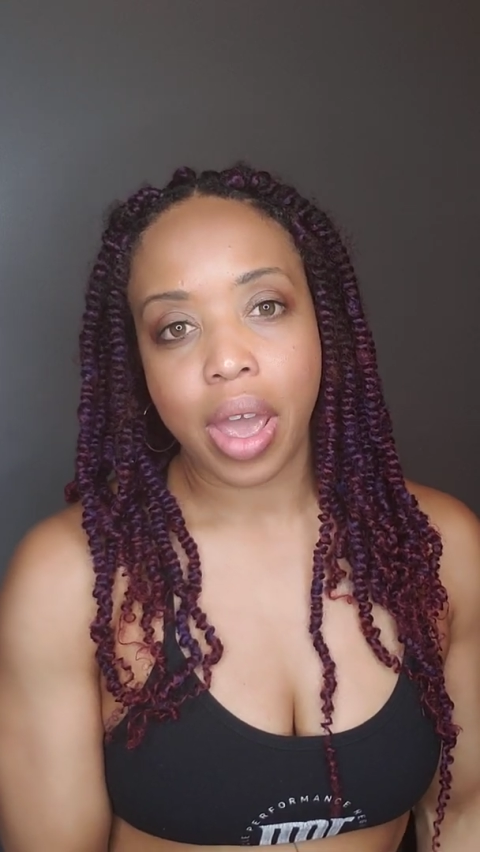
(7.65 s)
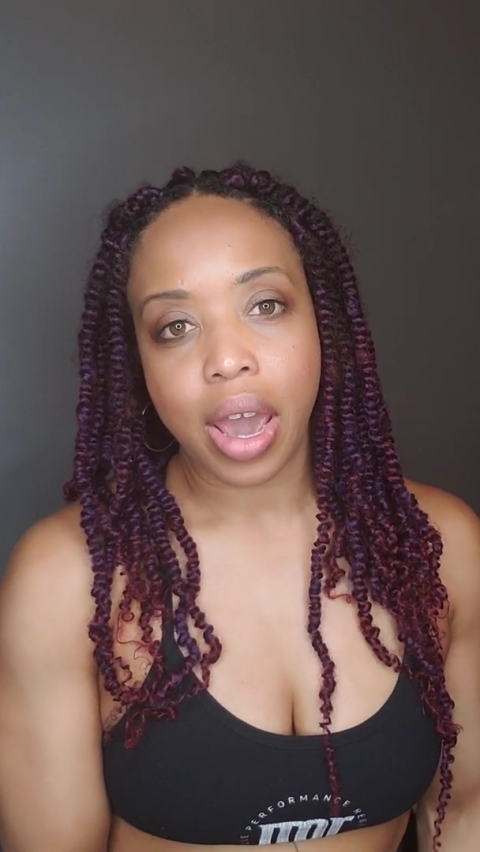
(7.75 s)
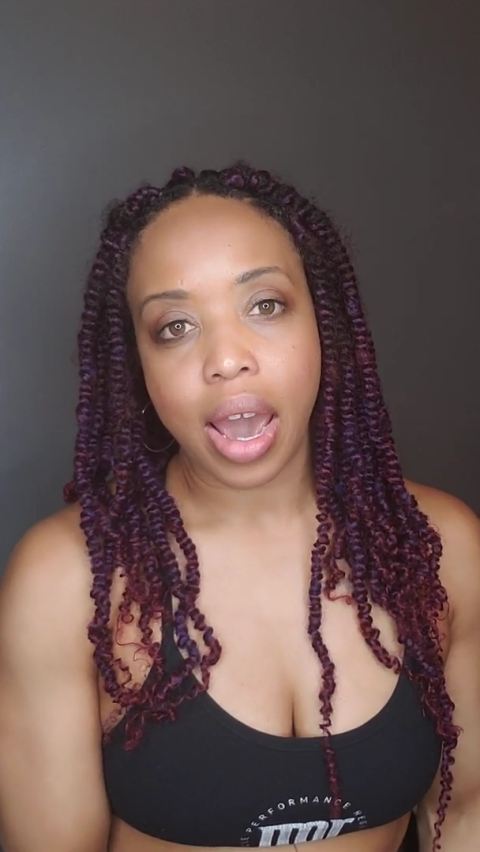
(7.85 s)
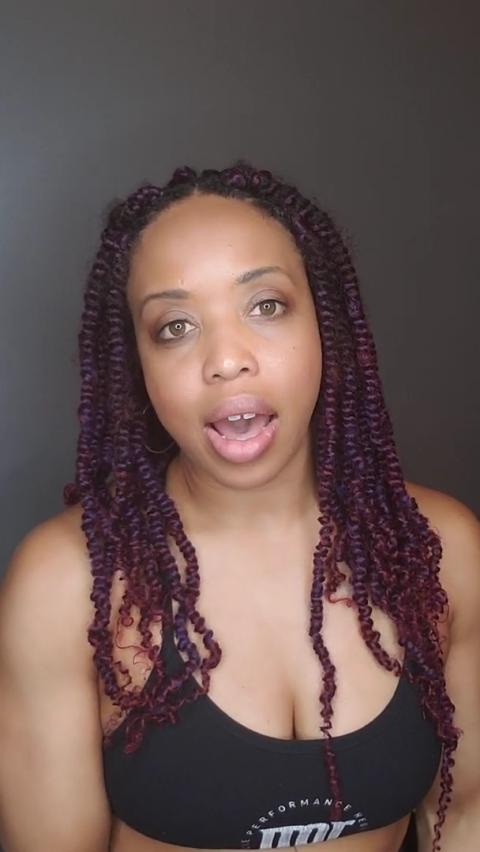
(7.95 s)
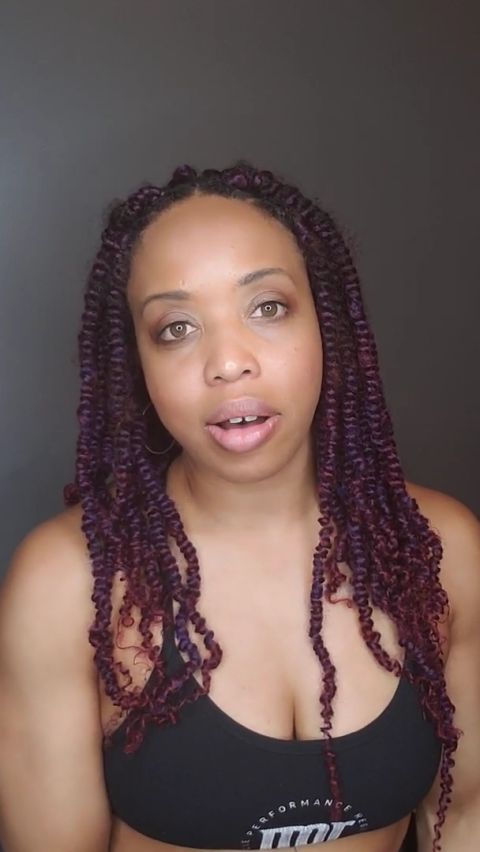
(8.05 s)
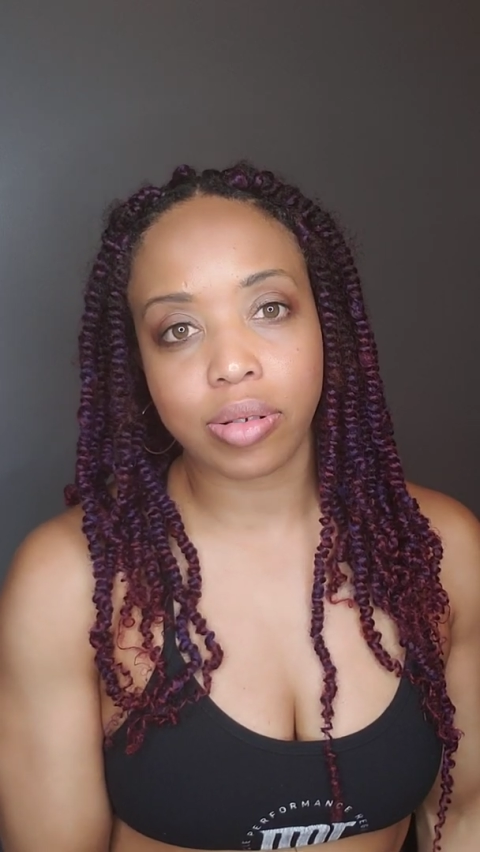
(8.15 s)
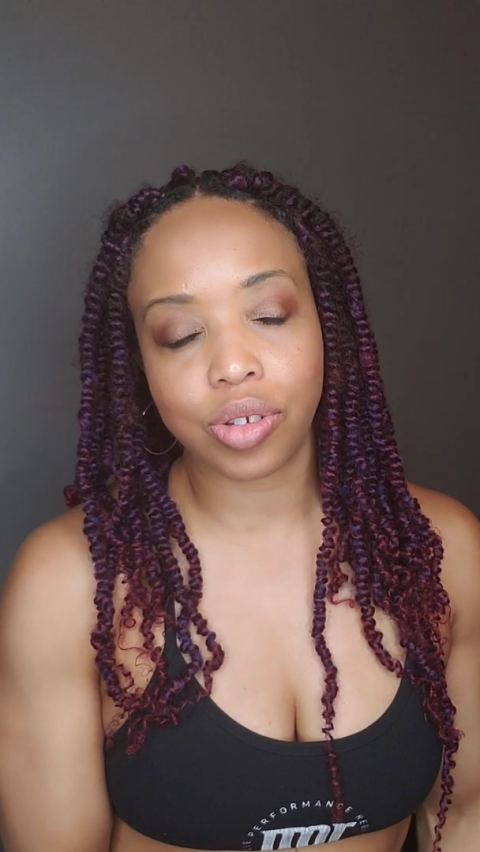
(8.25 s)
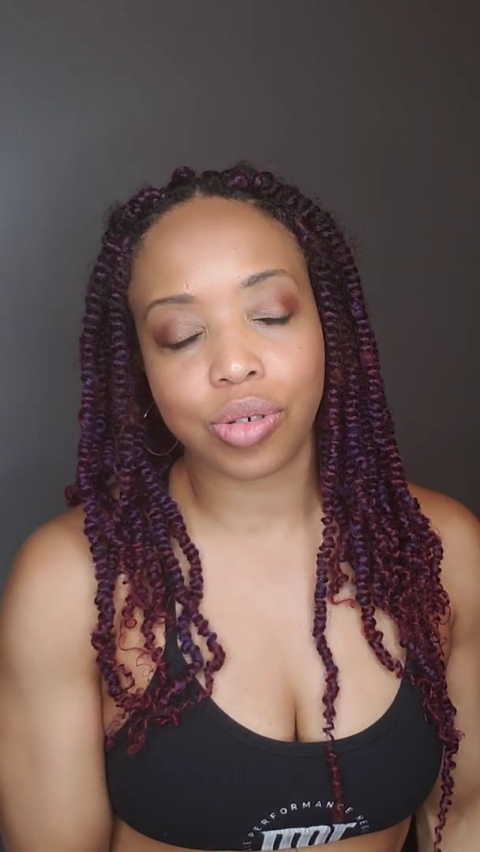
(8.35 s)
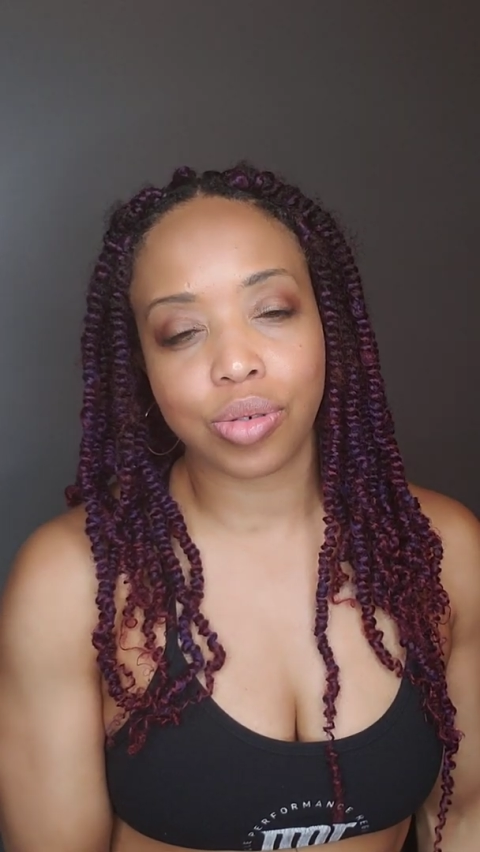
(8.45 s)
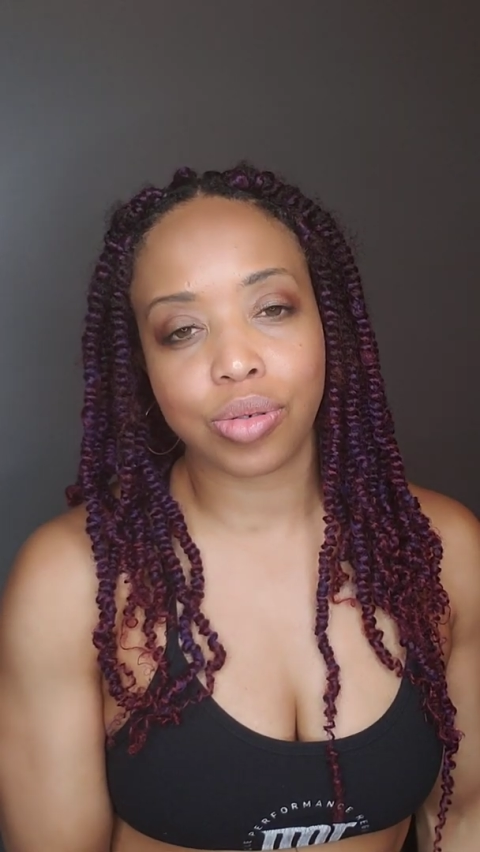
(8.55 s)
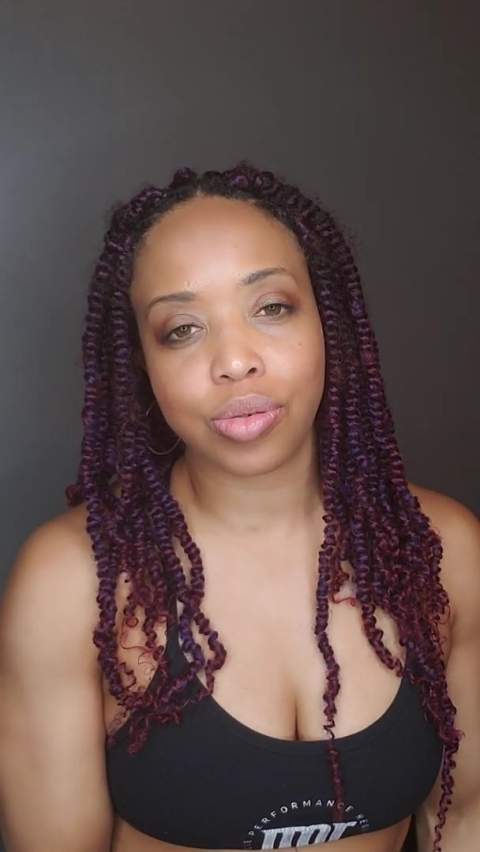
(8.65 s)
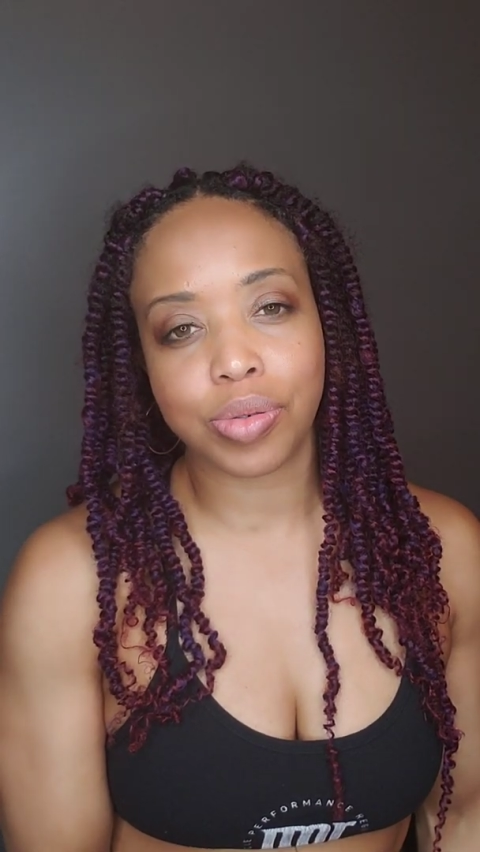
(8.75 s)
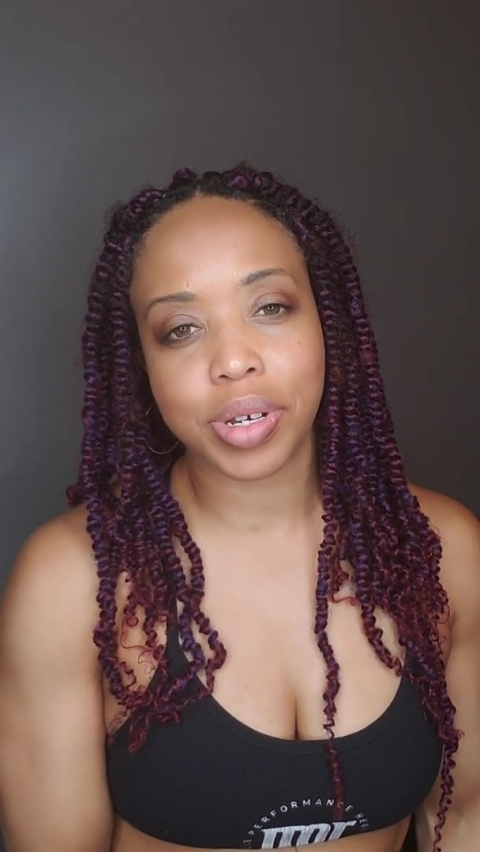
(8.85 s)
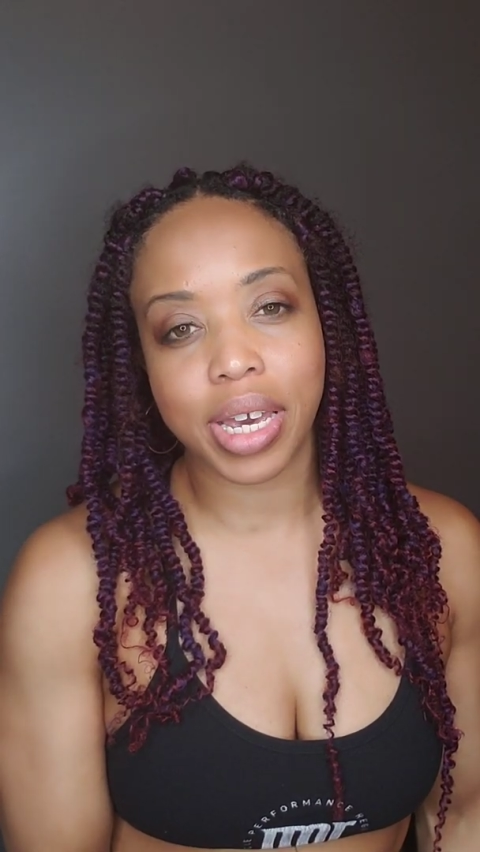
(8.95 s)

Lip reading: how to